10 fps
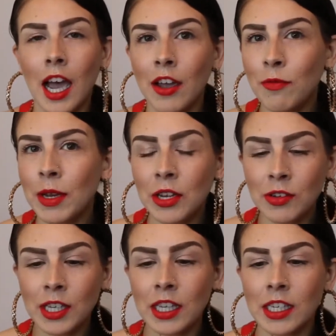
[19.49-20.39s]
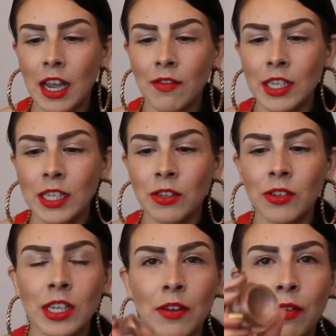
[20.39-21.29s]
I've been using this every
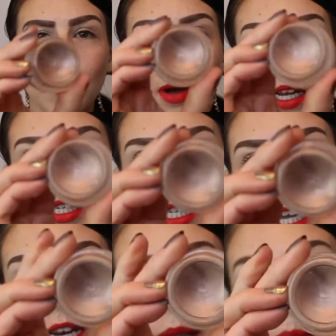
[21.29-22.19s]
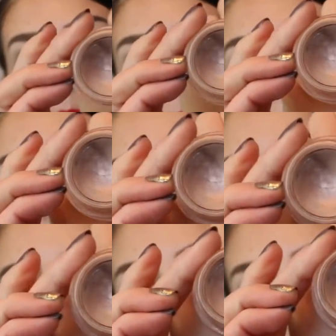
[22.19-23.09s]
single day for months and it
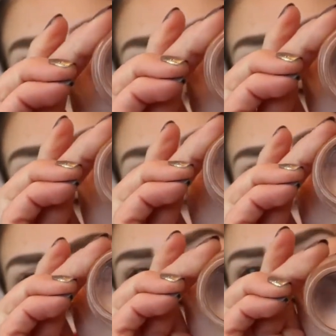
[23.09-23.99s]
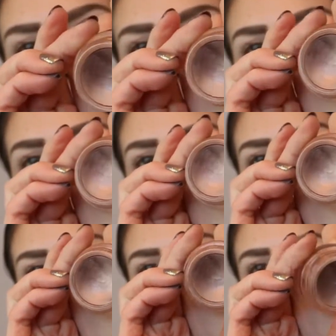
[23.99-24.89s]
barely even looks like I have made a
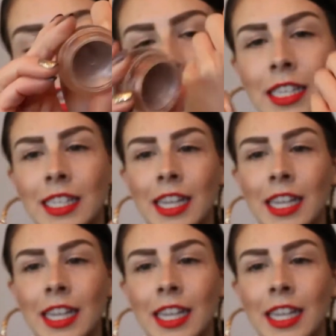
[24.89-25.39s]
dent in this.